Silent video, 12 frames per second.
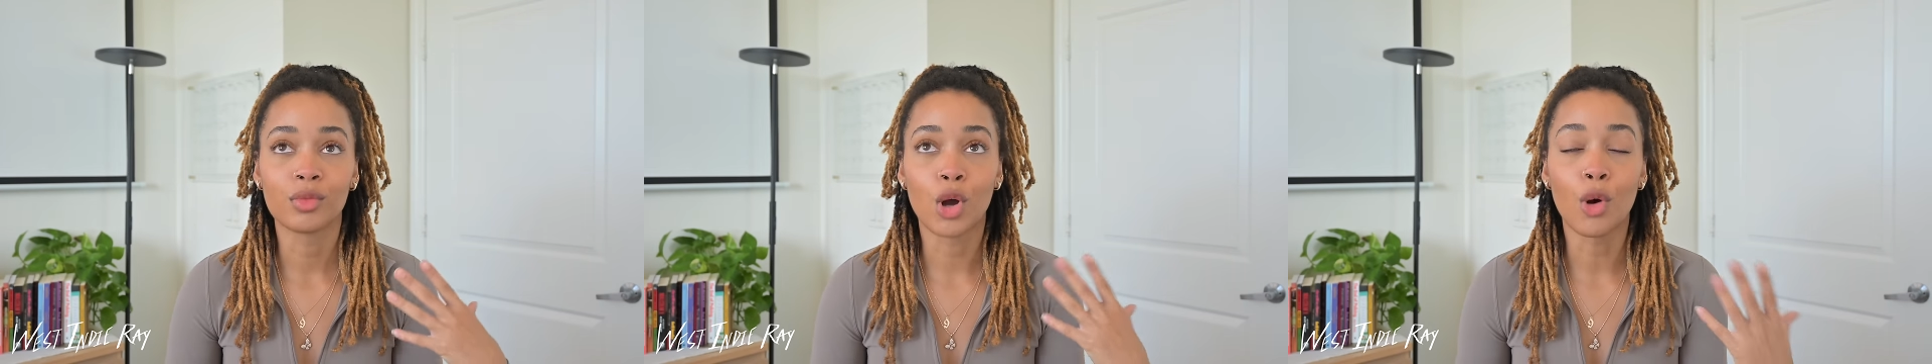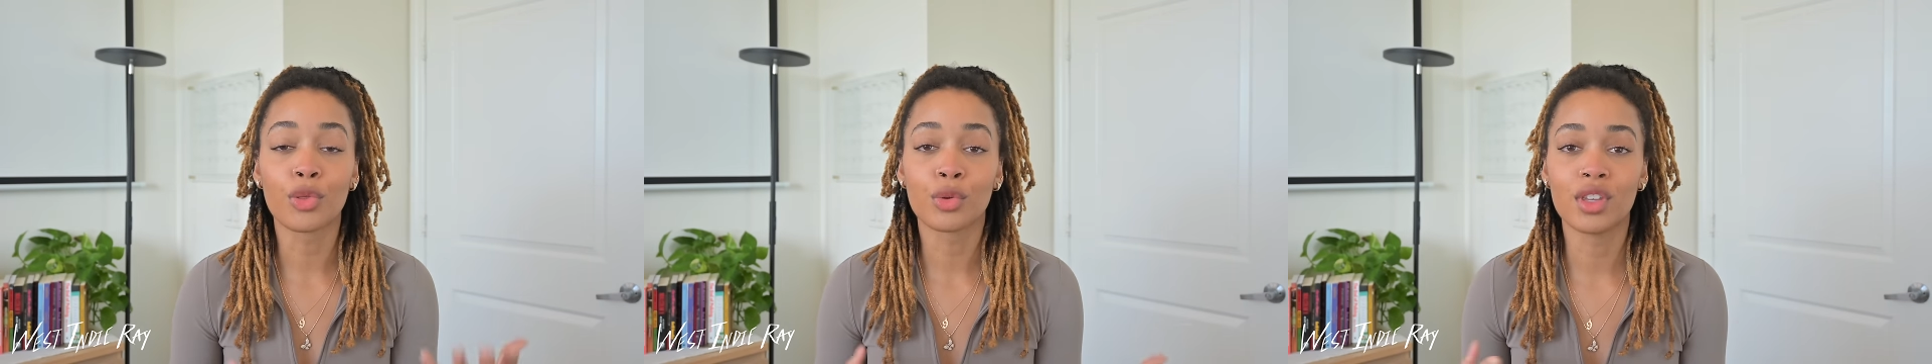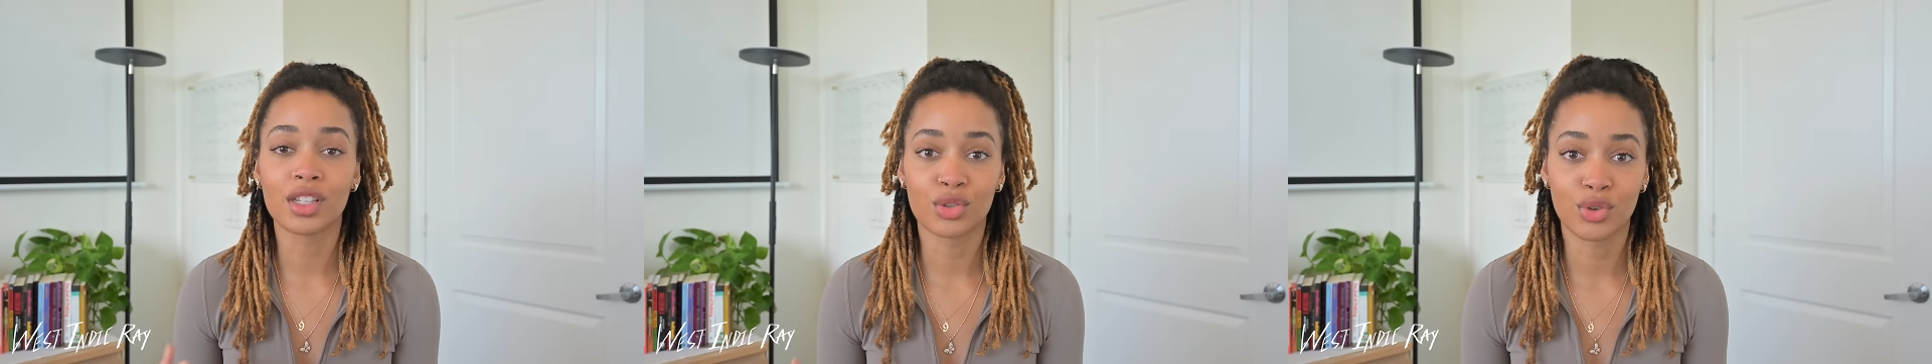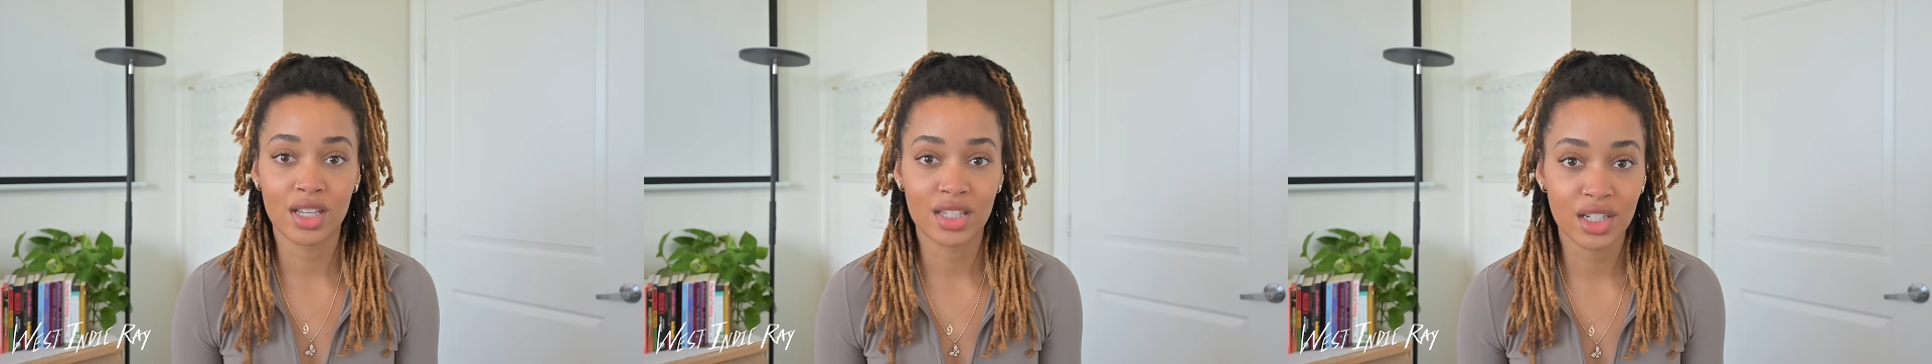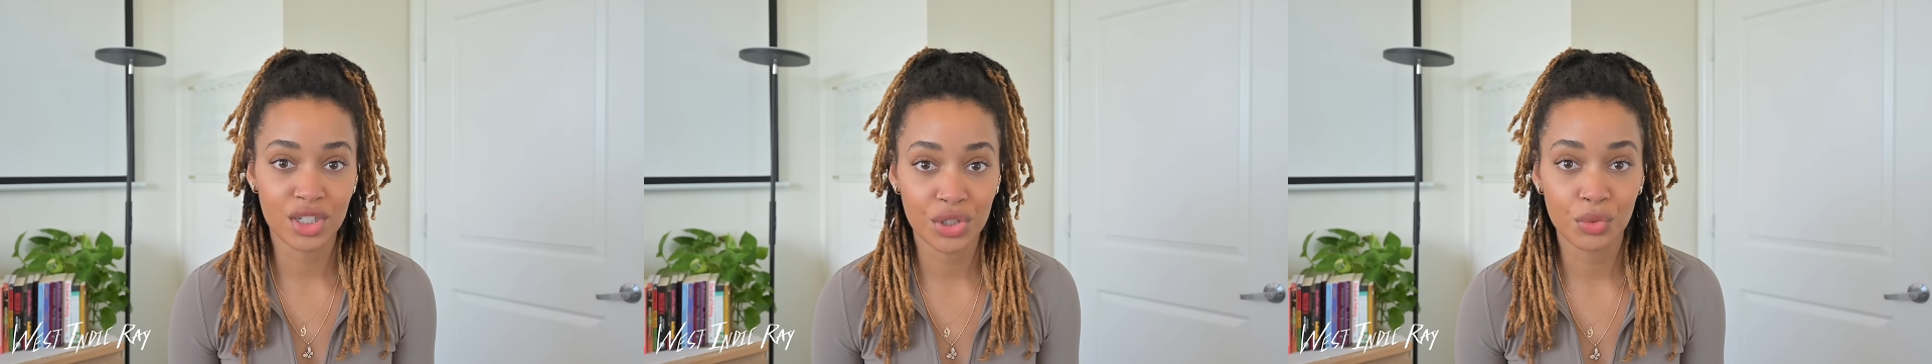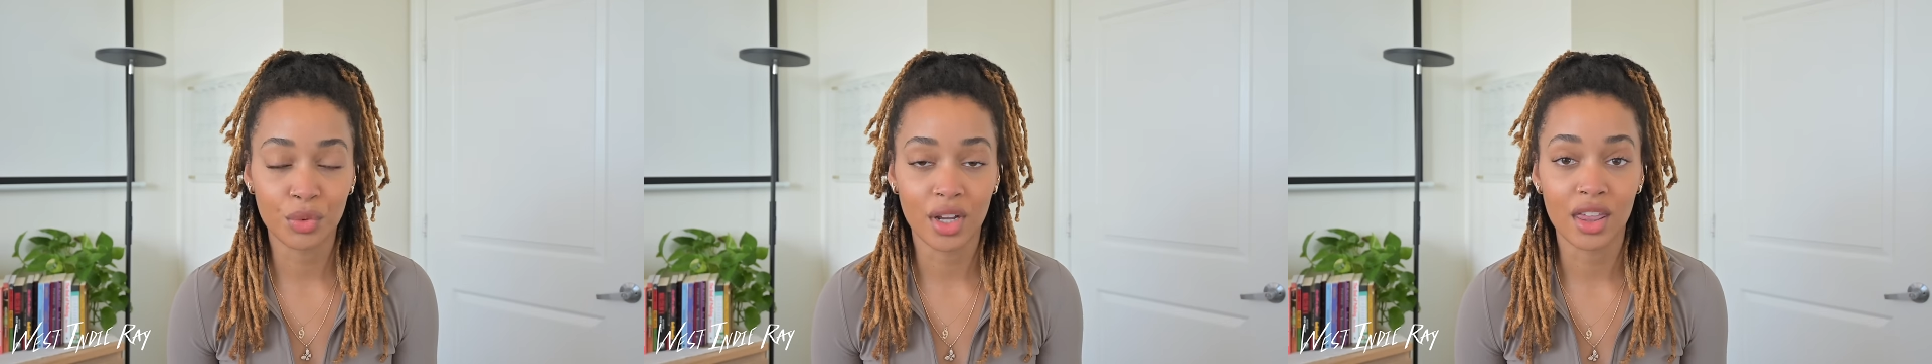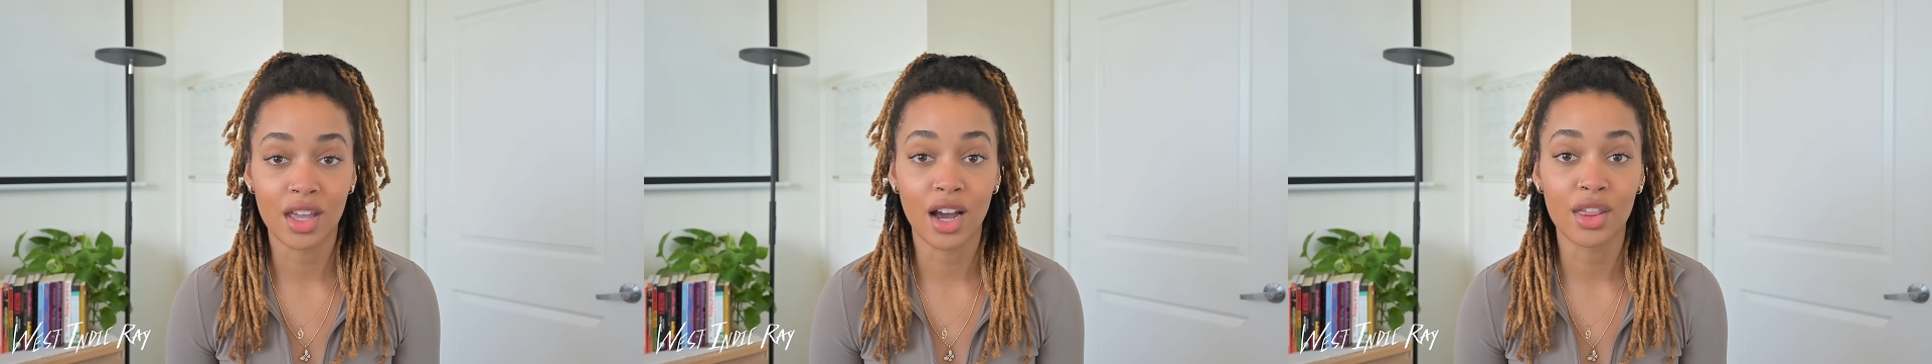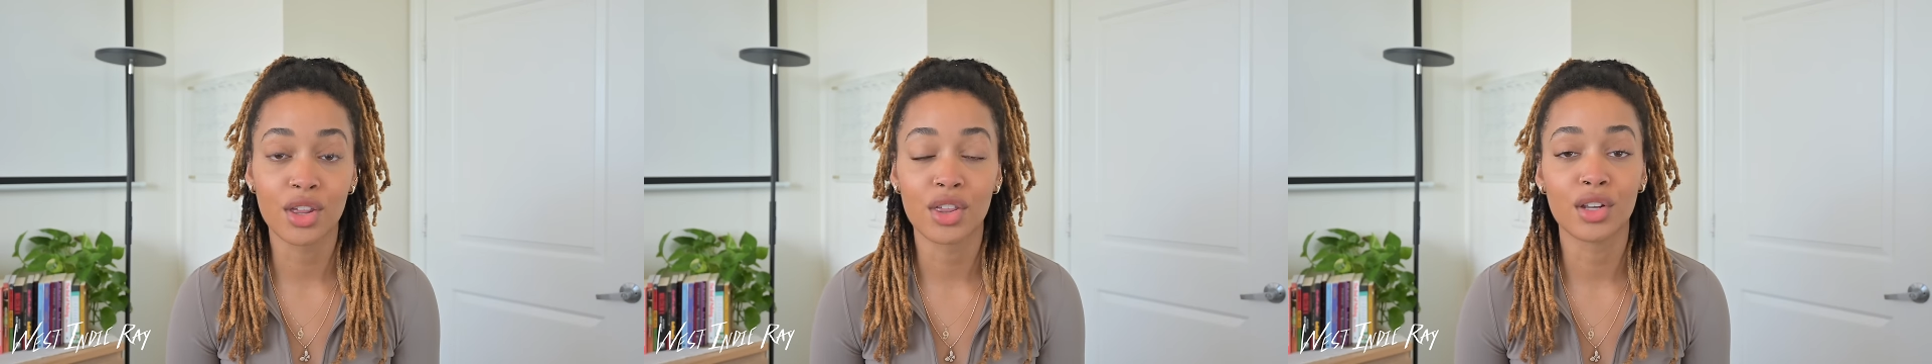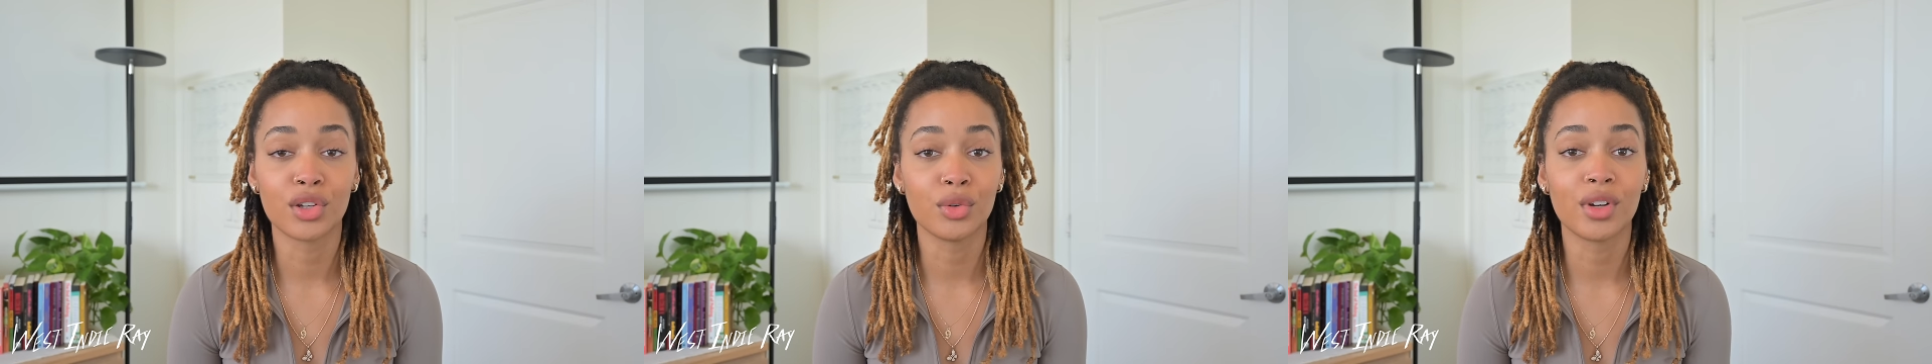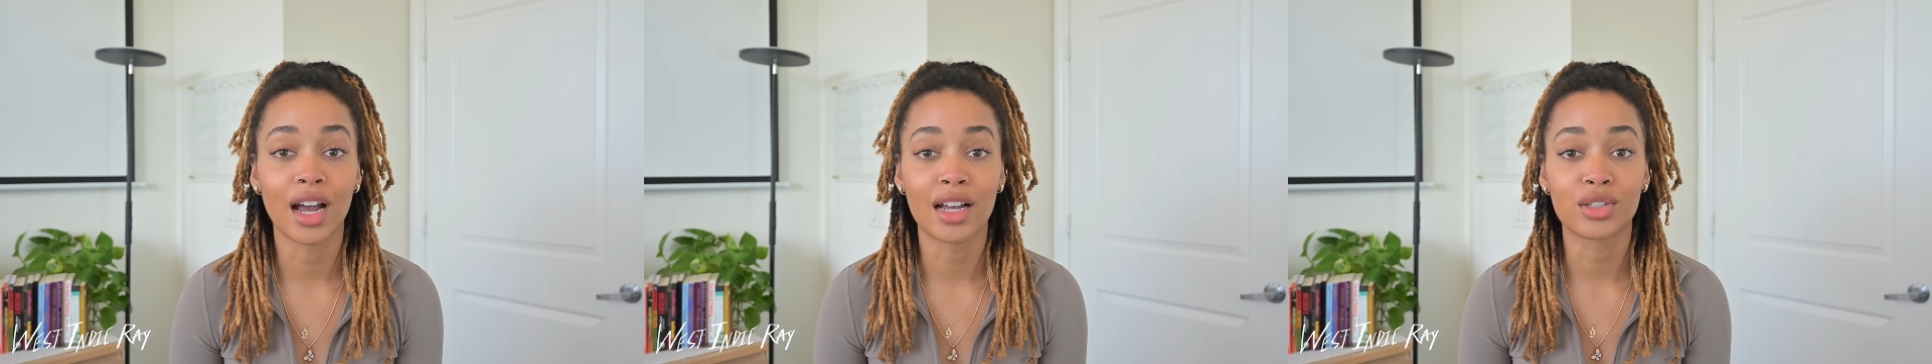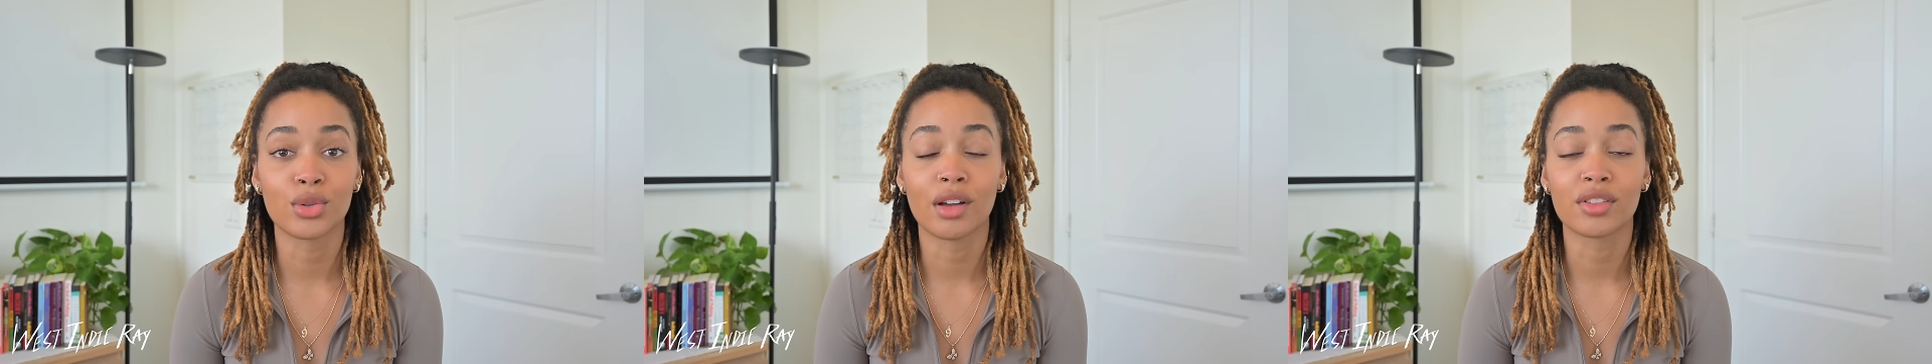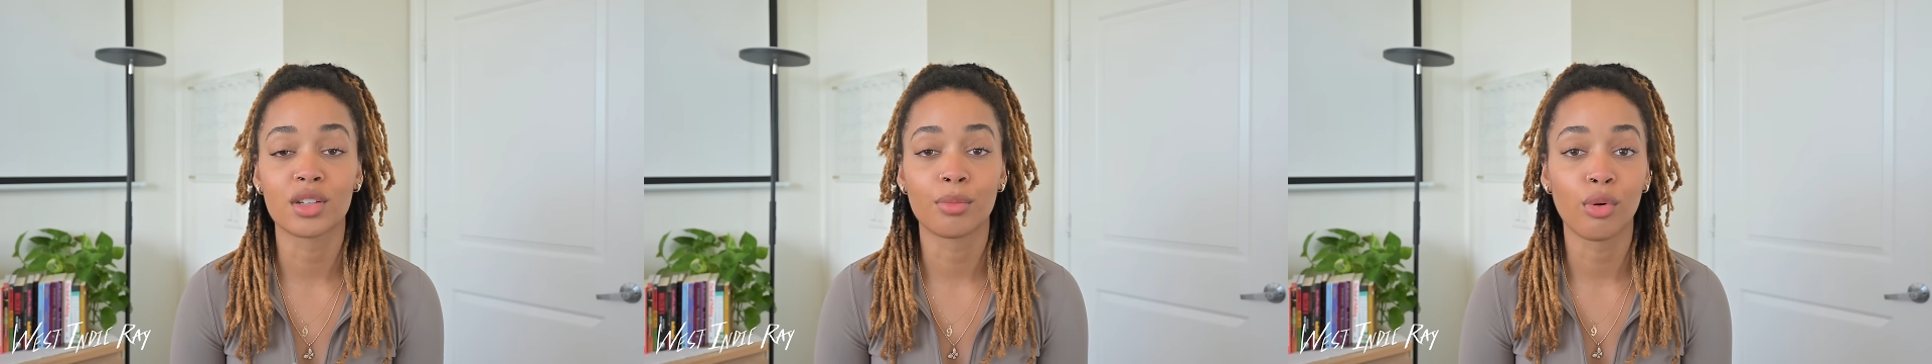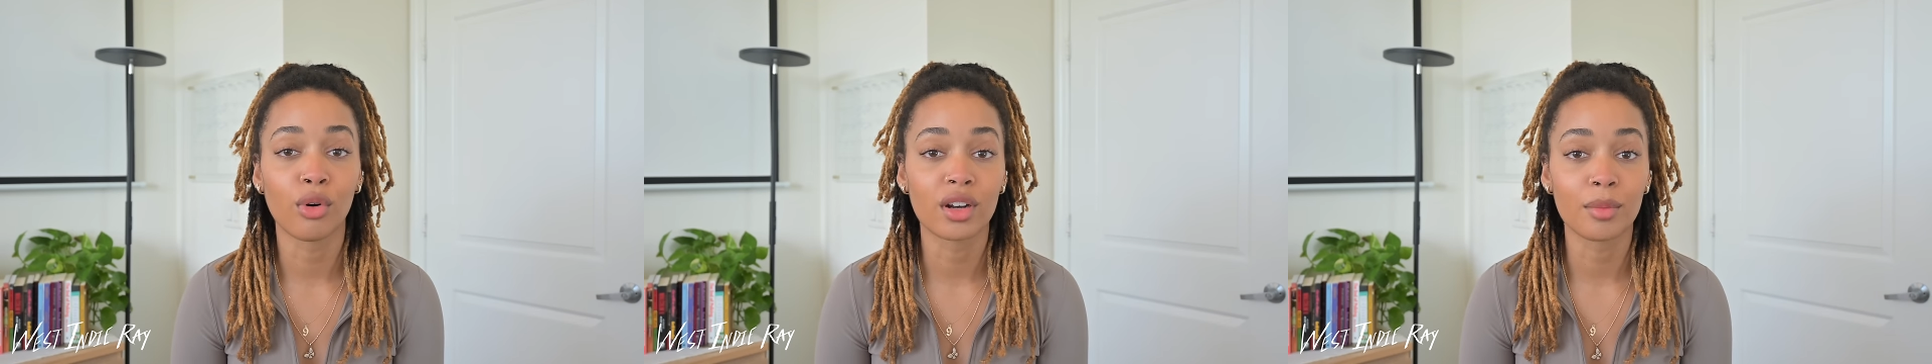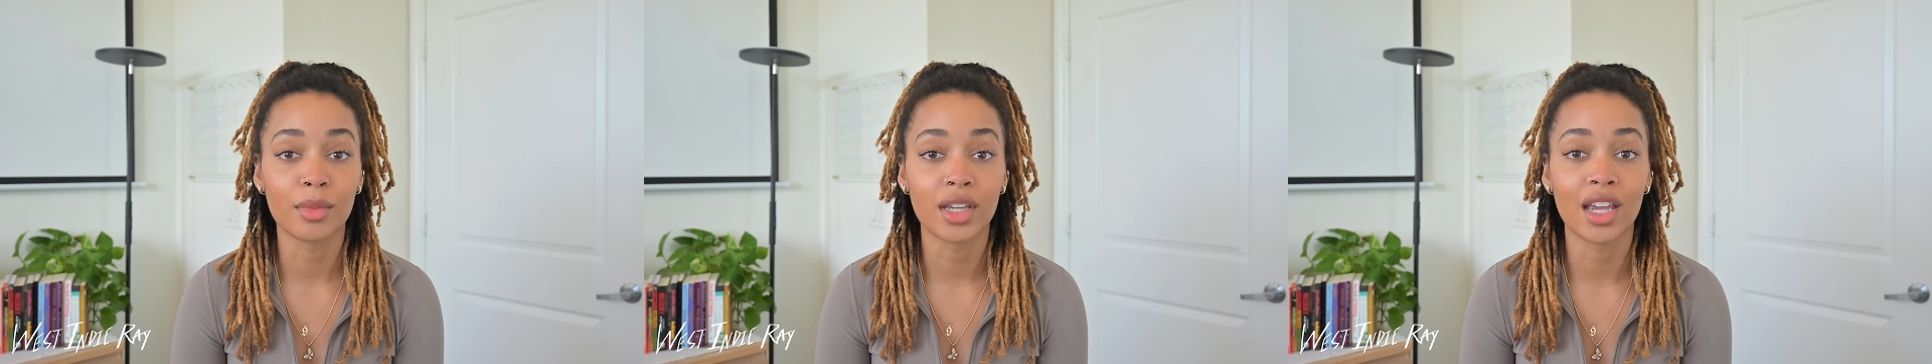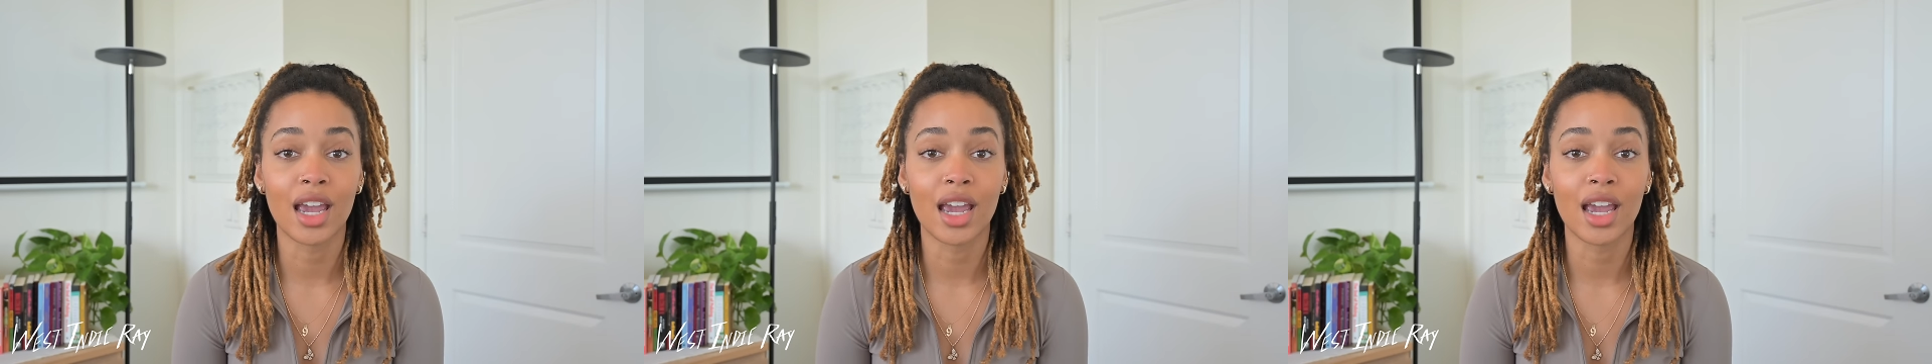go through this transition with other than you guys who have supported me